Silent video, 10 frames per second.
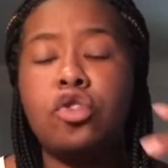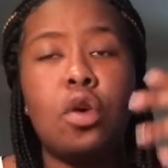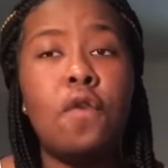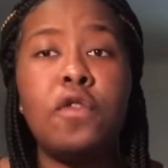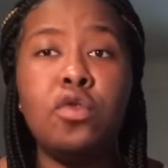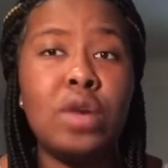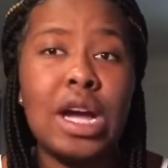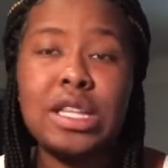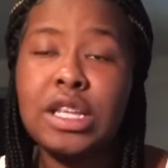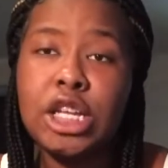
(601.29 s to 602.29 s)
so hopefully you
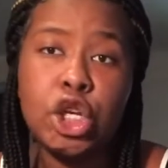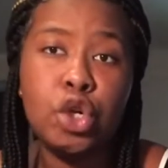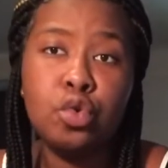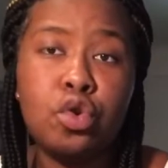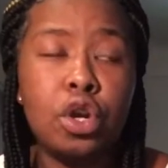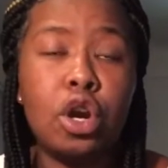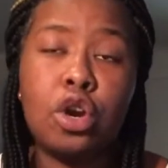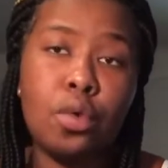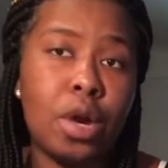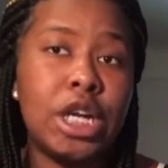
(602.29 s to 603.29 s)
guys can get your
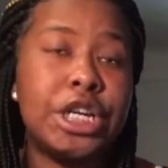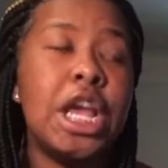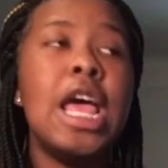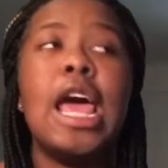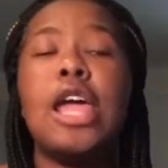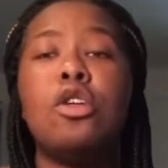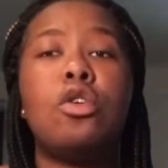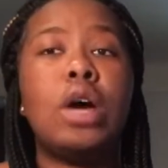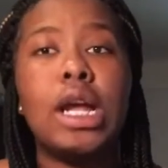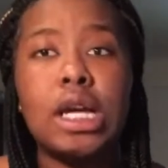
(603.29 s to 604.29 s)
crush and, you
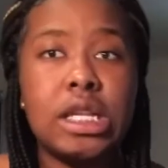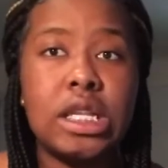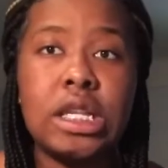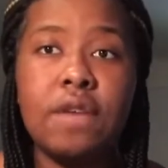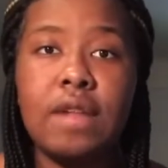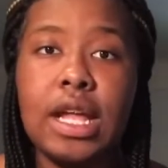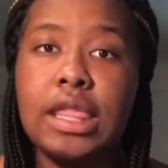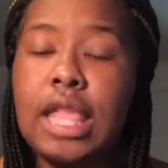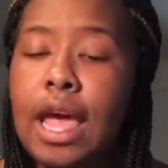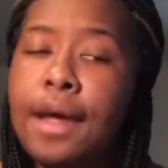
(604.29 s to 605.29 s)
know, all the other stuff
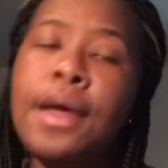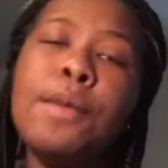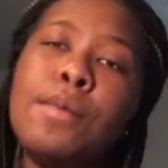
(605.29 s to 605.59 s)
like that.